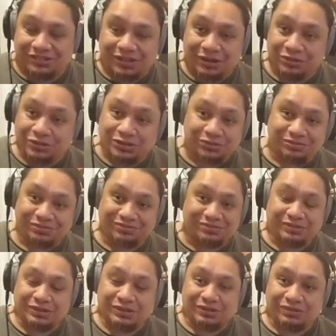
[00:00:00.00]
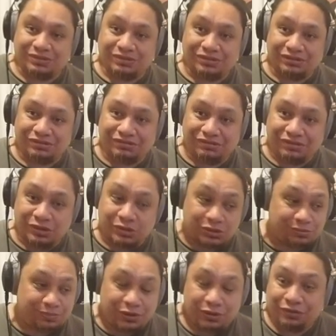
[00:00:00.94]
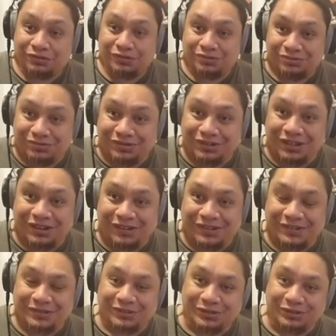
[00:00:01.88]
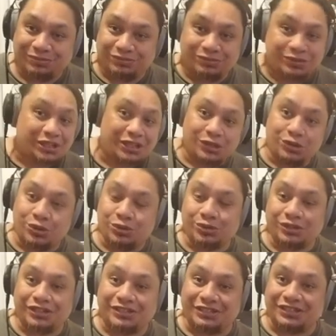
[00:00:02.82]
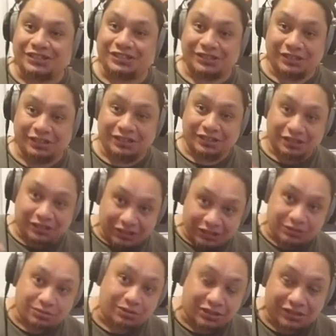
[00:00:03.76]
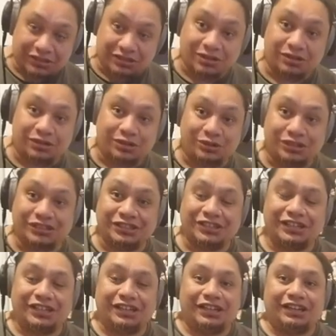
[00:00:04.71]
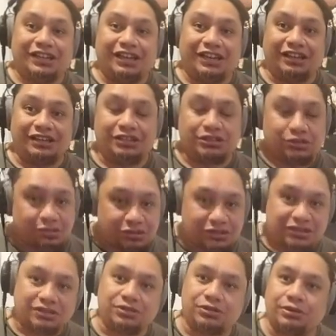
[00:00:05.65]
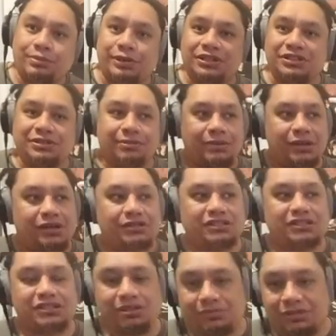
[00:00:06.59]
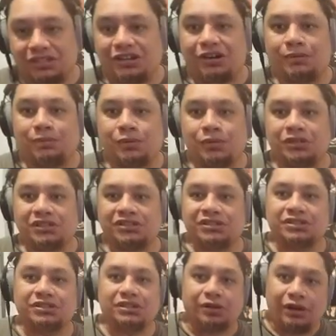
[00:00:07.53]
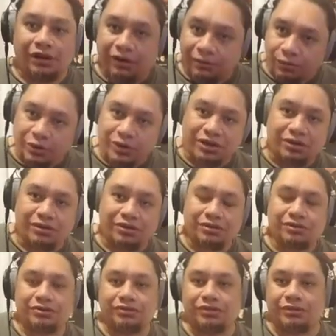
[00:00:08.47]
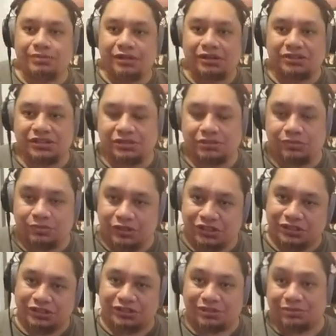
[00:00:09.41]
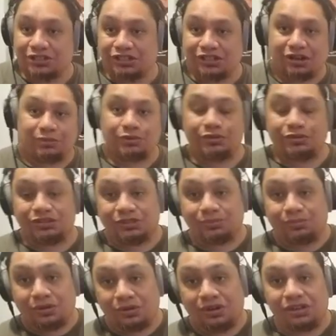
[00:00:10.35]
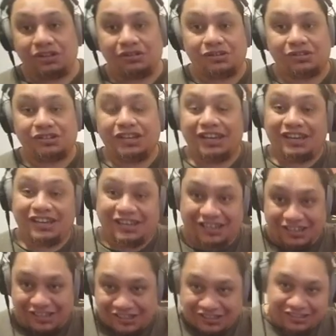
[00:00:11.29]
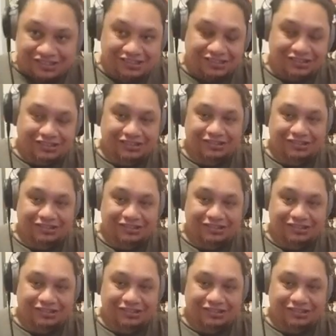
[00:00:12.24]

and it was beautiful, you know. It was really cool to just connect with this karoa, and he talked a little bit about Tamata Kapua, Moiho, the mountain in which Tamata Kapua is buried on in